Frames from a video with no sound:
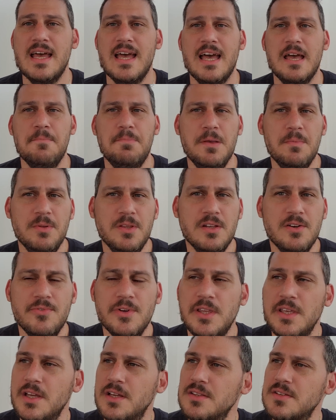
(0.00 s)
And people didn't
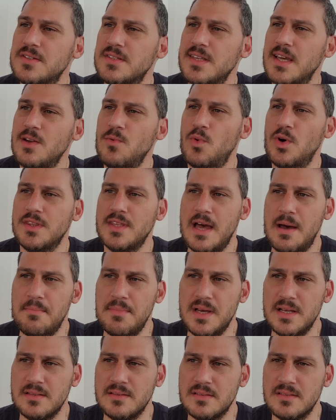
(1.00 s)
really understand what that
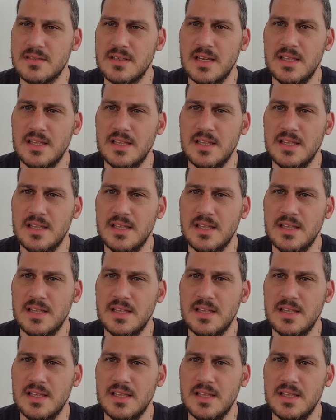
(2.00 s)
meant.